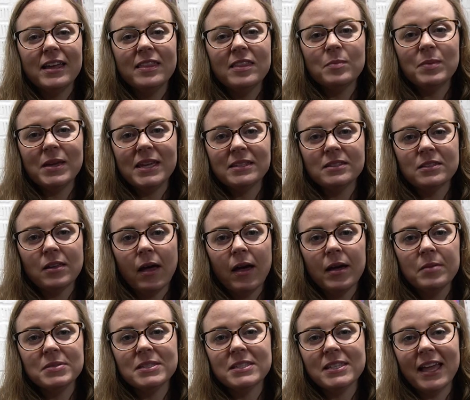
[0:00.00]
In the
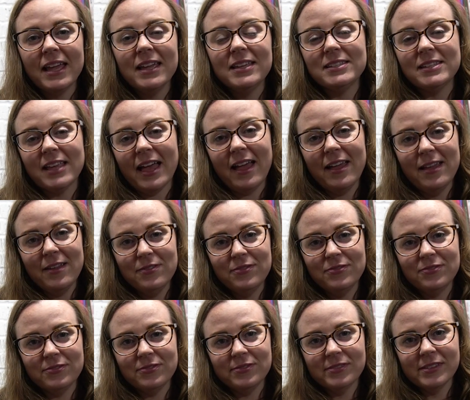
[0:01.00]
meantime, stay safe
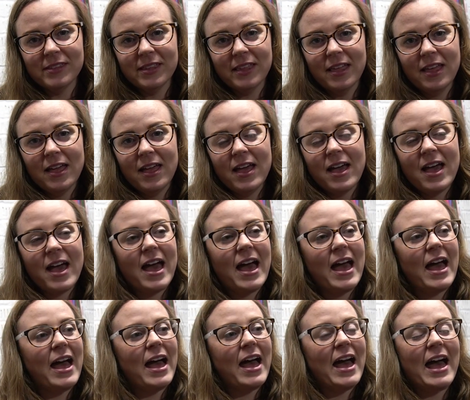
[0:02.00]

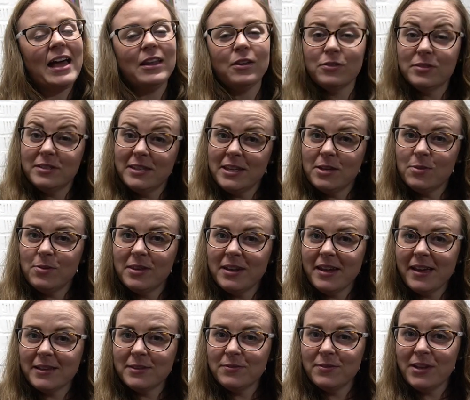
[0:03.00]
and I'll see you in the
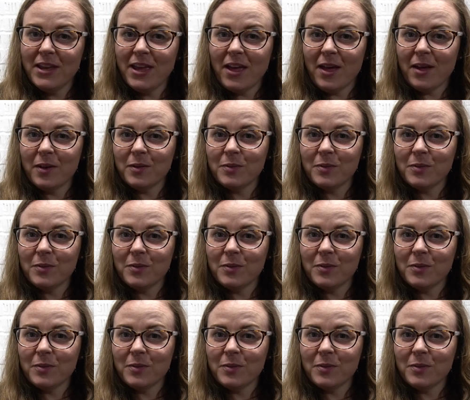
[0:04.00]
next video.